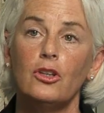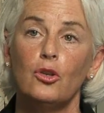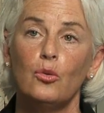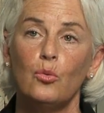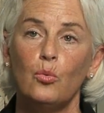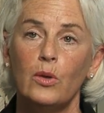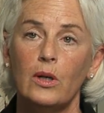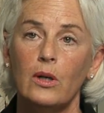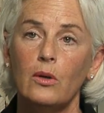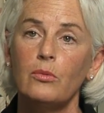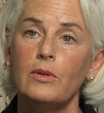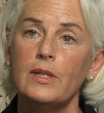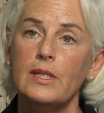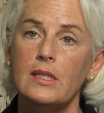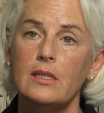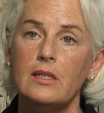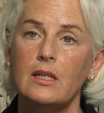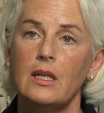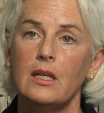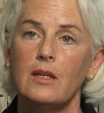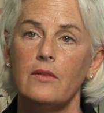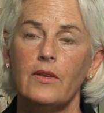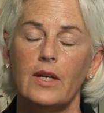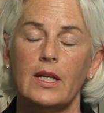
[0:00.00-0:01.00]
you will
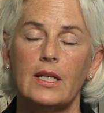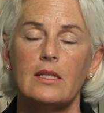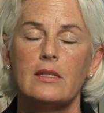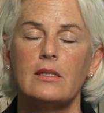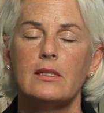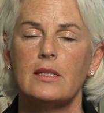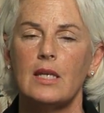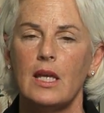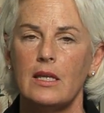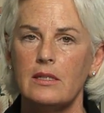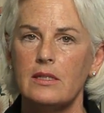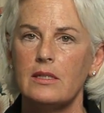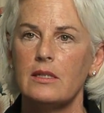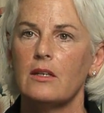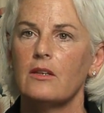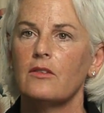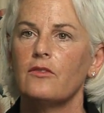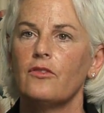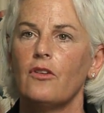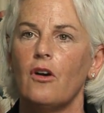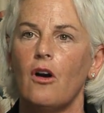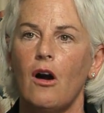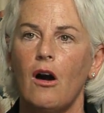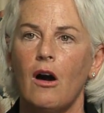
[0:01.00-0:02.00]
receive
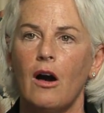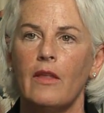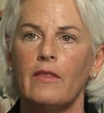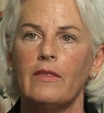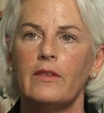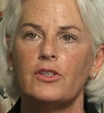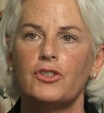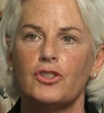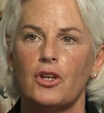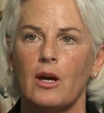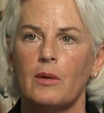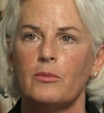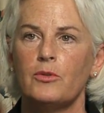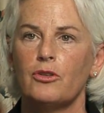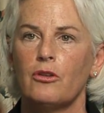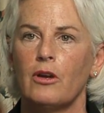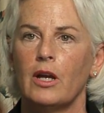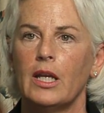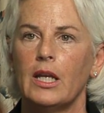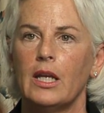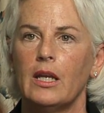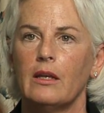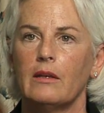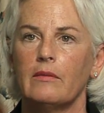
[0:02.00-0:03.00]
extensive on-the-job
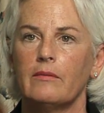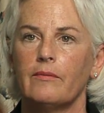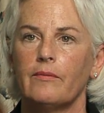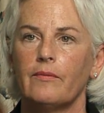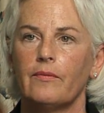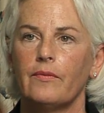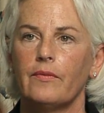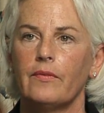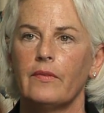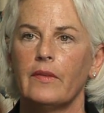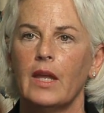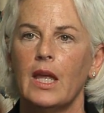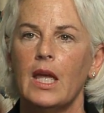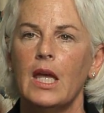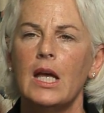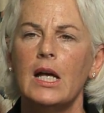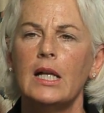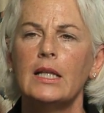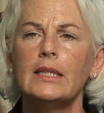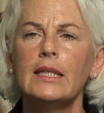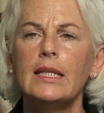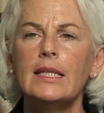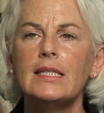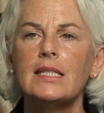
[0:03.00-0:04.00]
training.
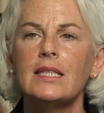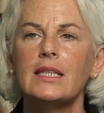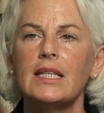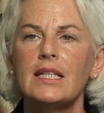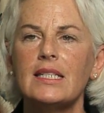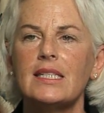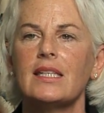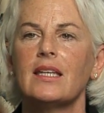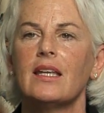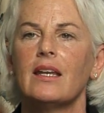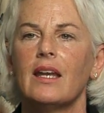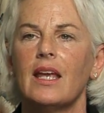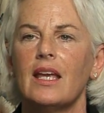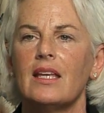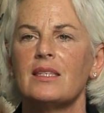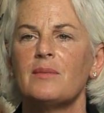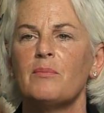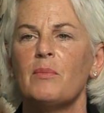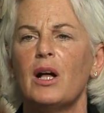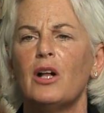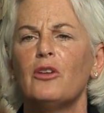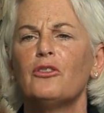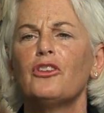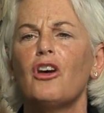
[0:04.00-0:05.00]
Let's listen as
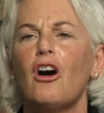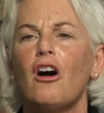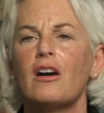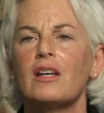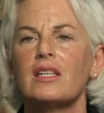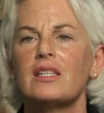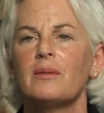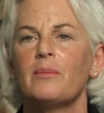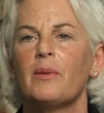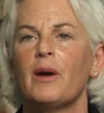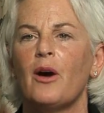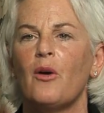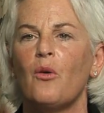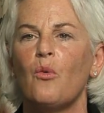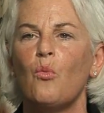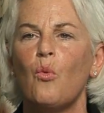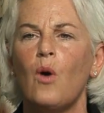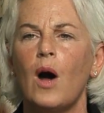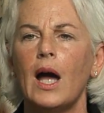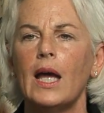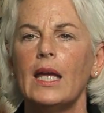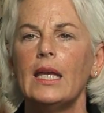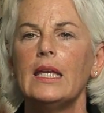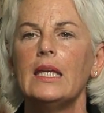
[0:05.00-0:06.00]
Mel talks about
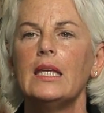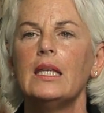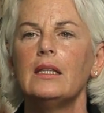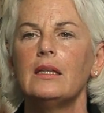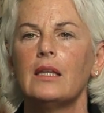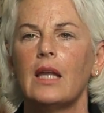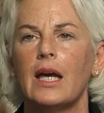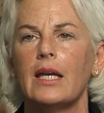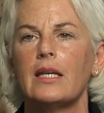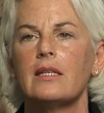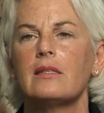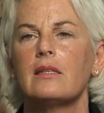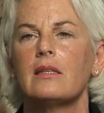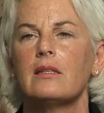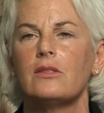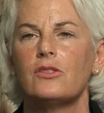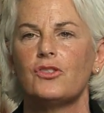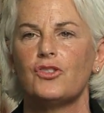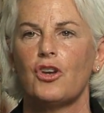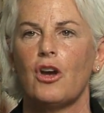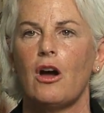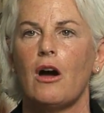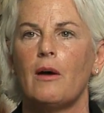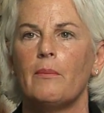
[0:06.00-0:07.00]
why he likes
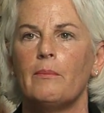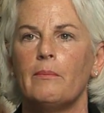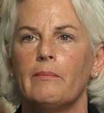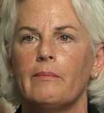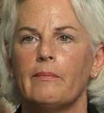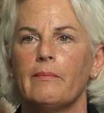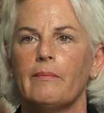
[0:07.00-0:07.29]
his job.